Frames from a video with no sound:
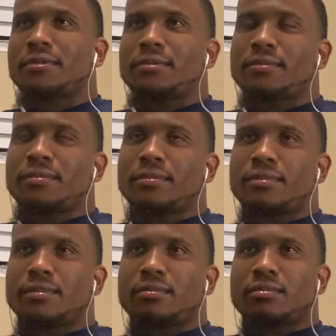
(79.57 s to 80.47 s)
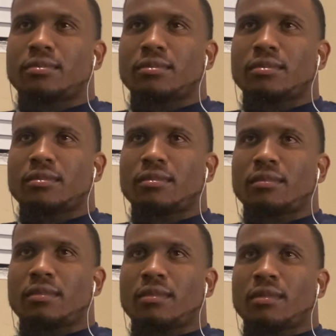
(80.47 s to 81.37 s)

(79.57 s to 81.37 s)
No one is speaking in this clip.